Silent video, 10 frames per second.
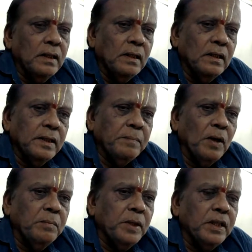the
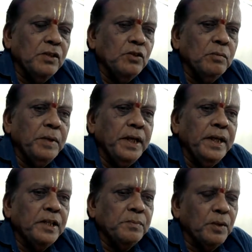property should be in
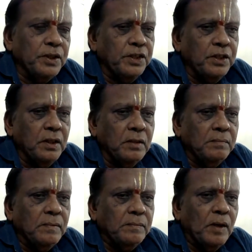his possession,
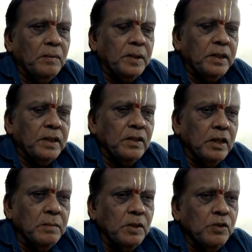property
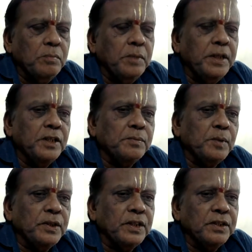documents should be in his
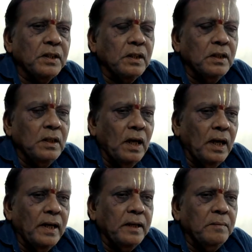possession,
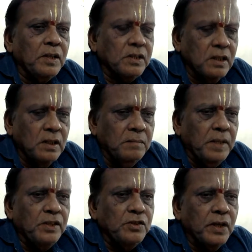and he must be
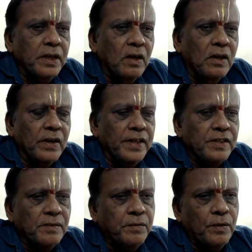enjoying all rights
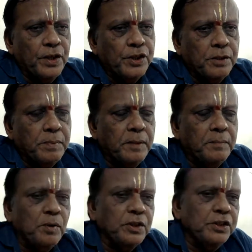of ownership and
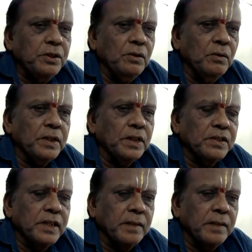possession over the same.